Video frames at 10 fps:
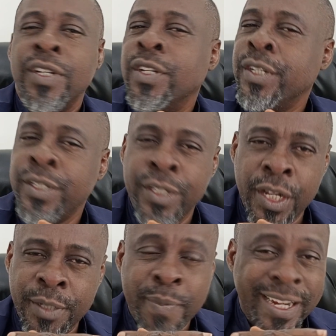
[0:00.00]

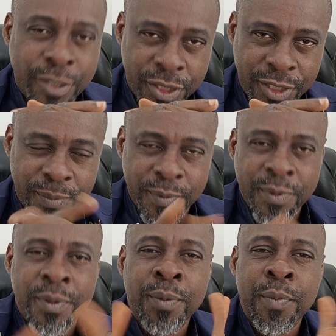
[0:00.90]
Not mentorship,
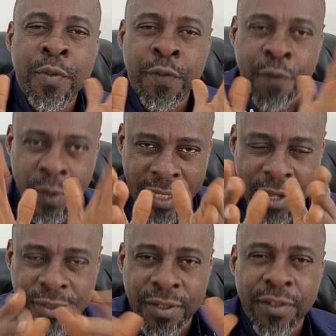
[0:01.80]

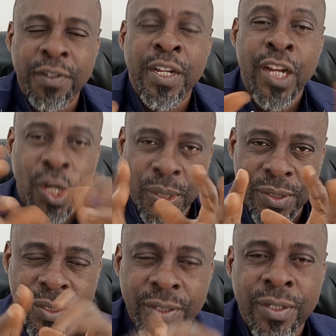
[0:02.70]
4,000 a
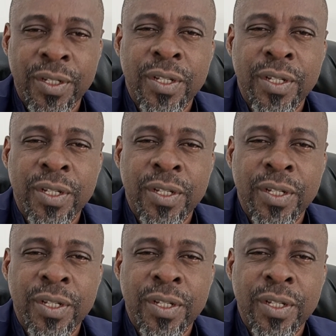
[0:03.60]
course.